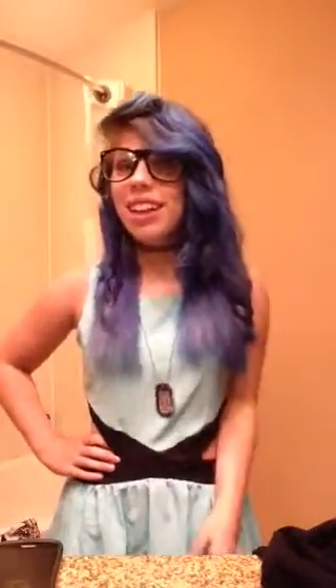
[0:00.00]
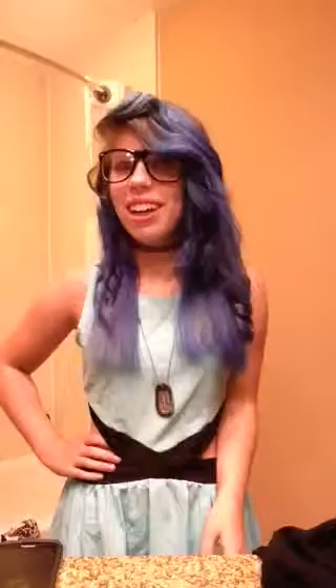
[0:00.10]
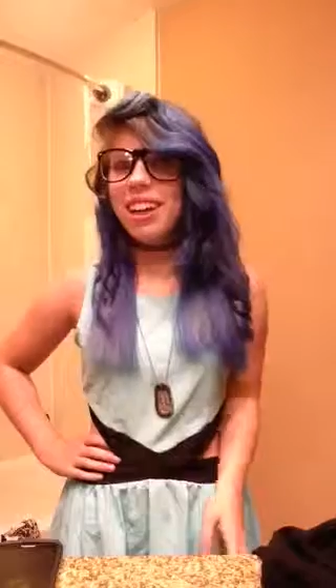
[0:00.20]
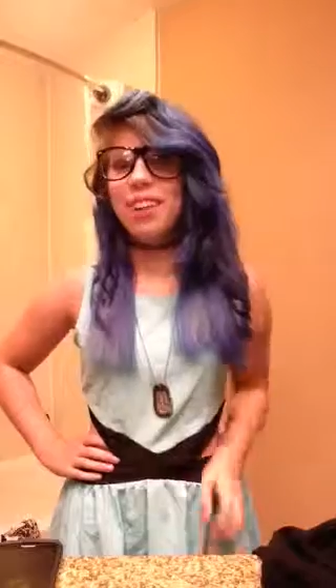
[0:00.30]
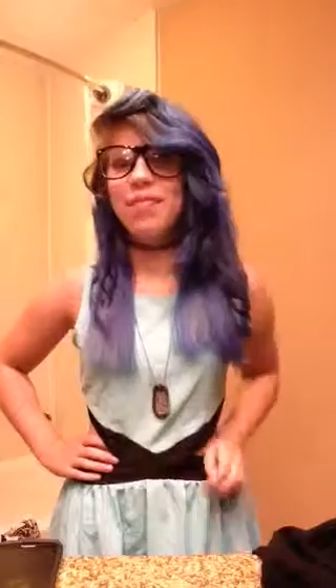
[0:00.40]

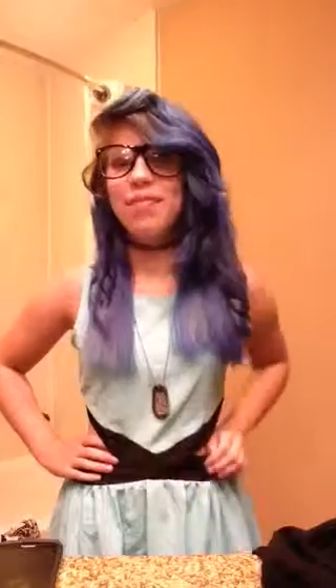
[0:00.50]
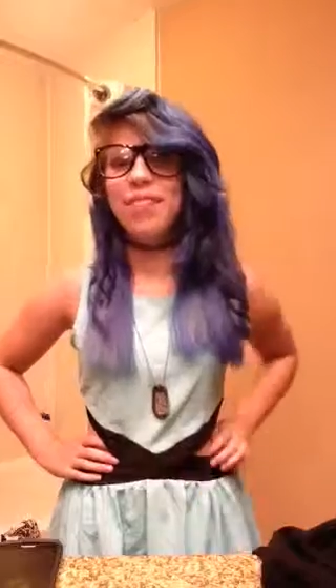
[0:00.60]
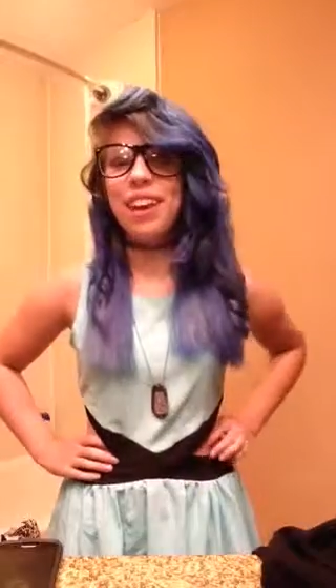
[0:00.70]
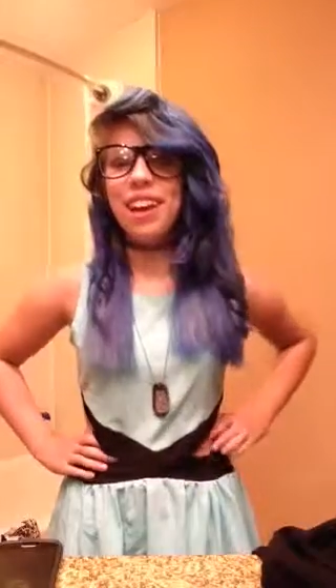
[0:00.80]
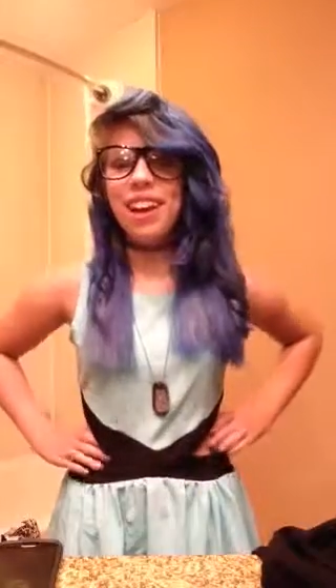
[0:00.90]
um,
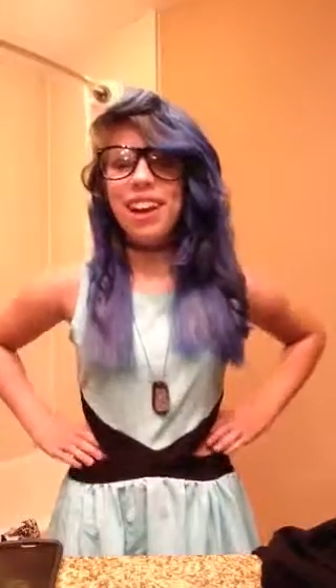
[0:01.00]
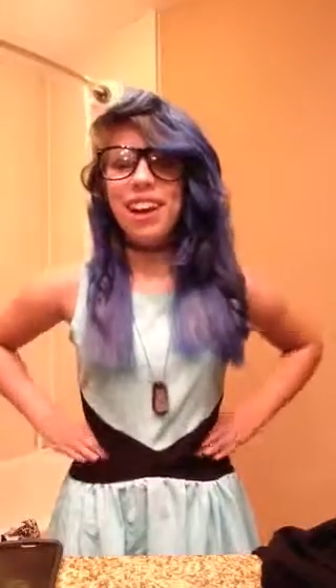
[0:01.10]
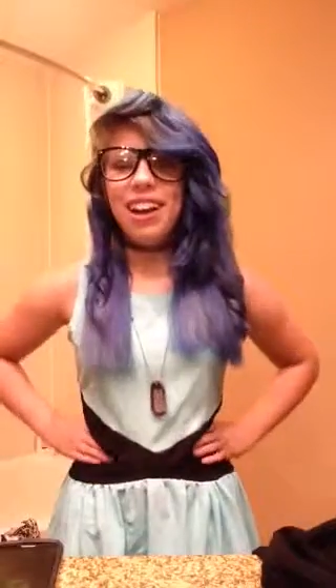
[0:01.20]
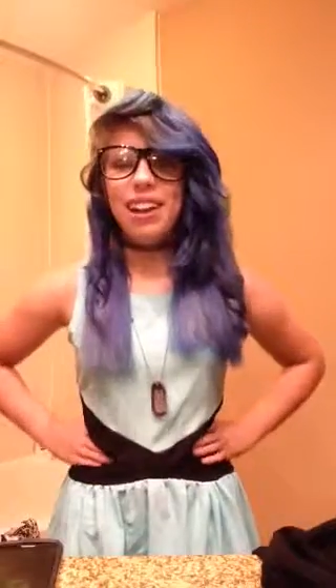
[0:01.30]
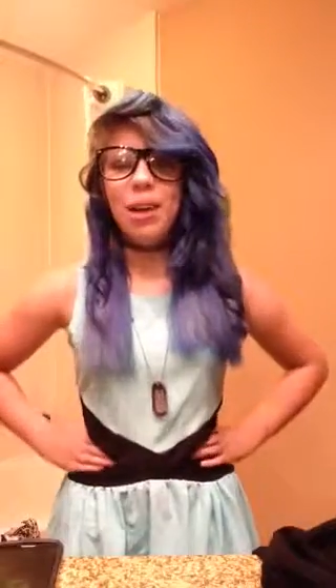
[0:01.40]

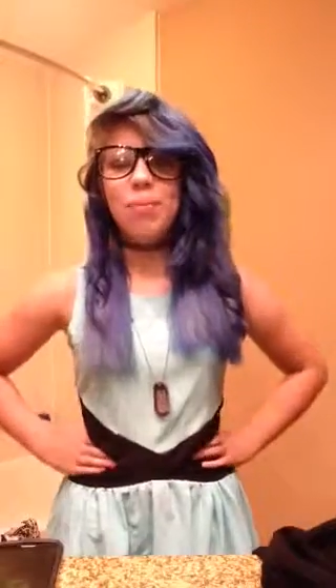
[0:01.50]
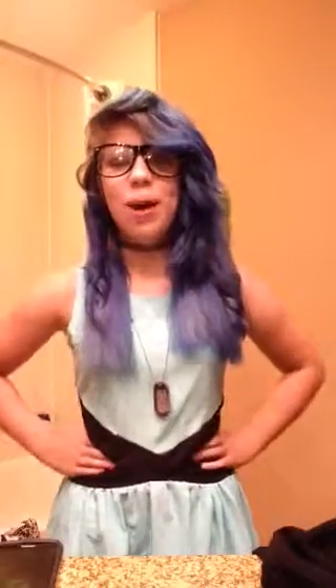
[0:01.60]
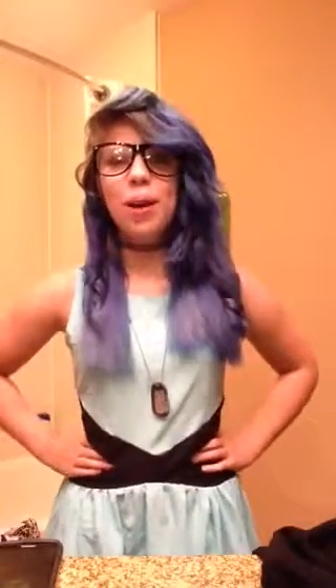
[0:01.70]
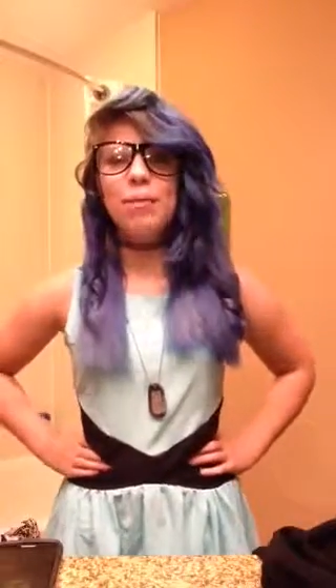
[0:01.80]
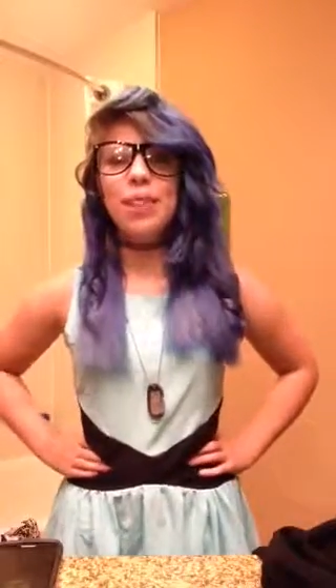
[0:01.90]
I like
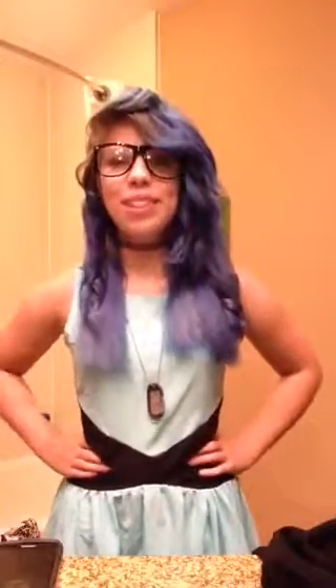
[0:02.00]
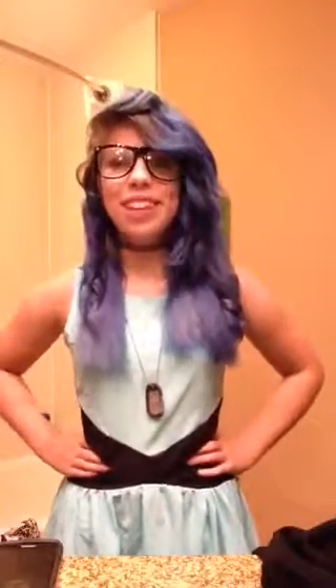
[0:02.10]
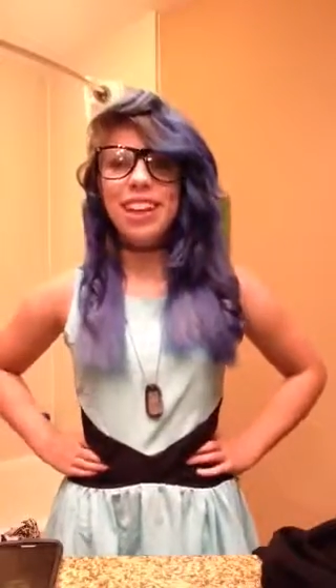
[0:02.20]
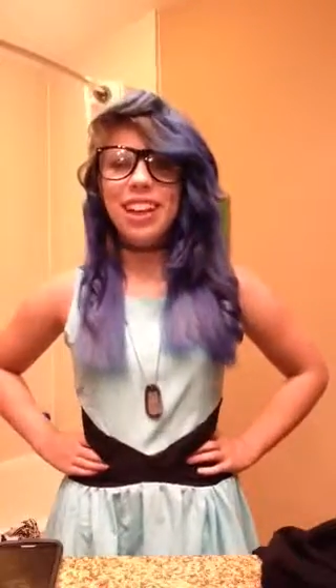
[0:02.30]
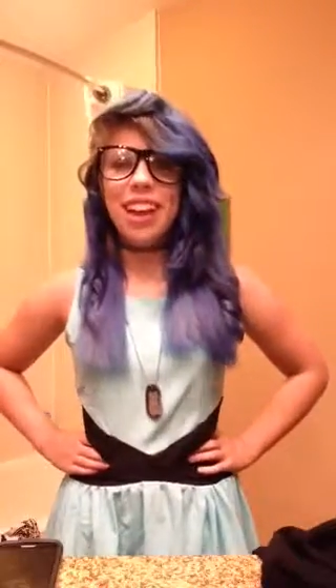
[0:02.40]
punk
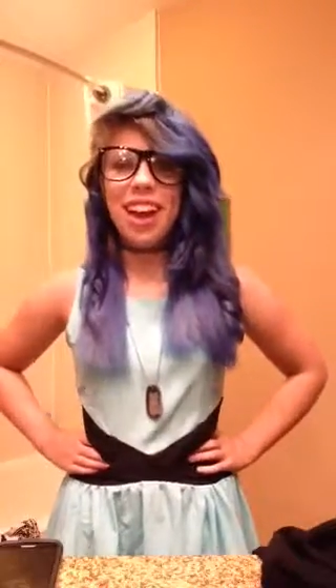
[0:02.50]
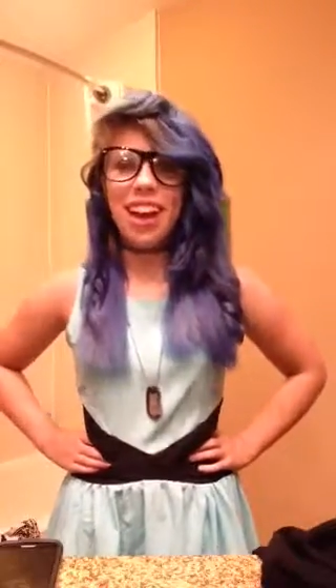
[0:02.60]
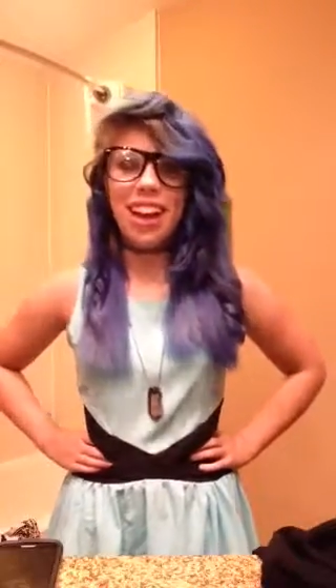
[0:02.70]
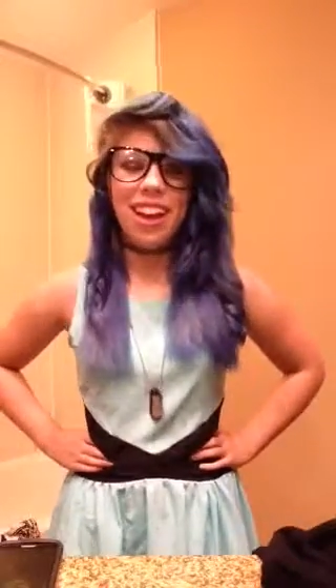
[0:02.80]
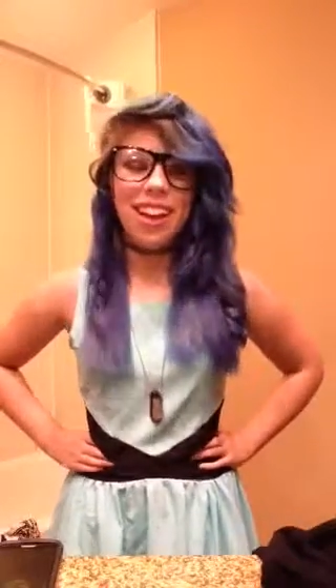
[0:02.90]
music
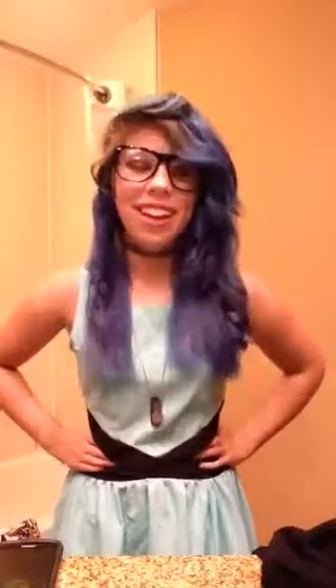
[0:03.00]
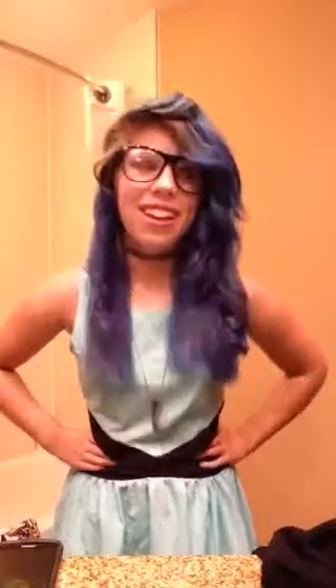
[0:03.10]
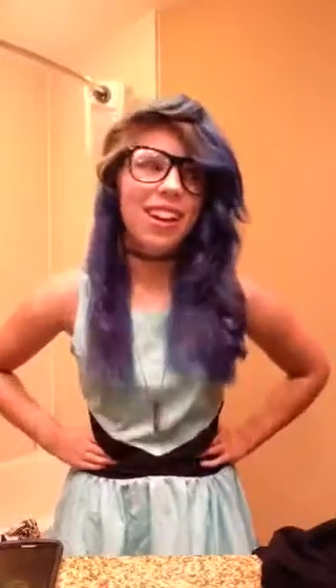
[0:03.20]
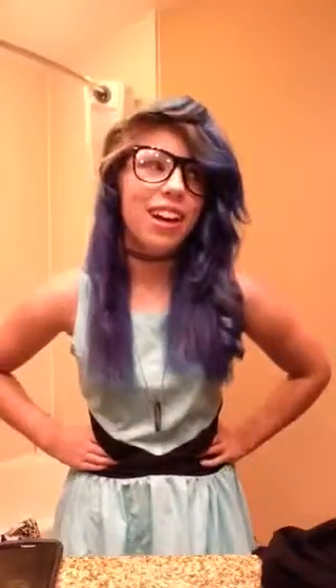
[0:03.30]
and